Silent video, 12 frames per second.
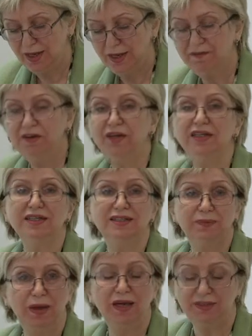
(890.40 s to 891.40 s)
A very
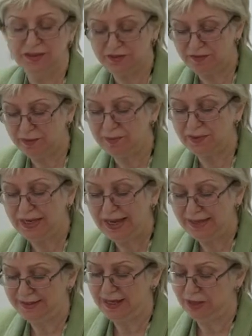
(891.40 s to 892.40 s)
unexpected verbal
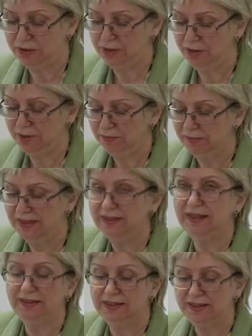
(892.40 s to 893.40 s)
act, actually, but
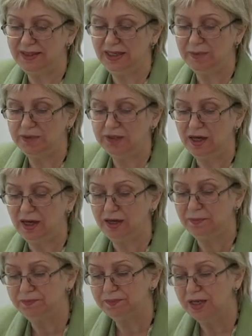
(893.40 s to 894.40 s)
at the same
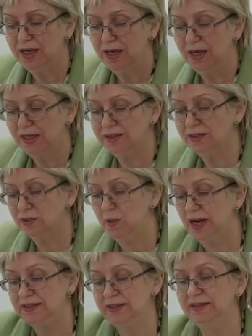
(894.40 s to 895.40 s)
time, it is
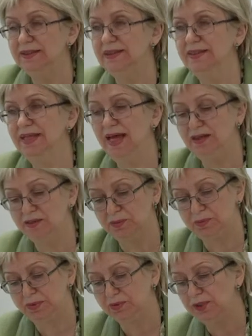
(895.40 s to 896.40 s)
quite
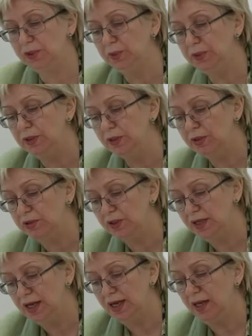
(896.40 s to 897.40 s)
understandable if we look
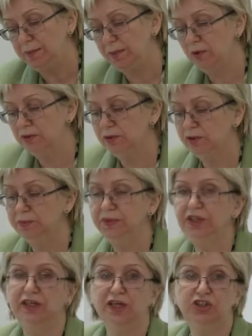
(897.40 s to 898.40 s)
upon
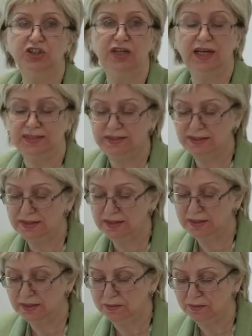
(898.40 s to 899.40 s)
communication as a
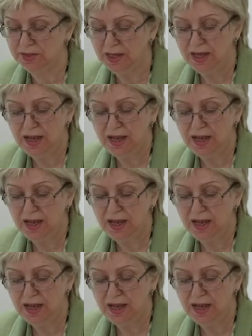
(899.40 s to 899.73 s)
system.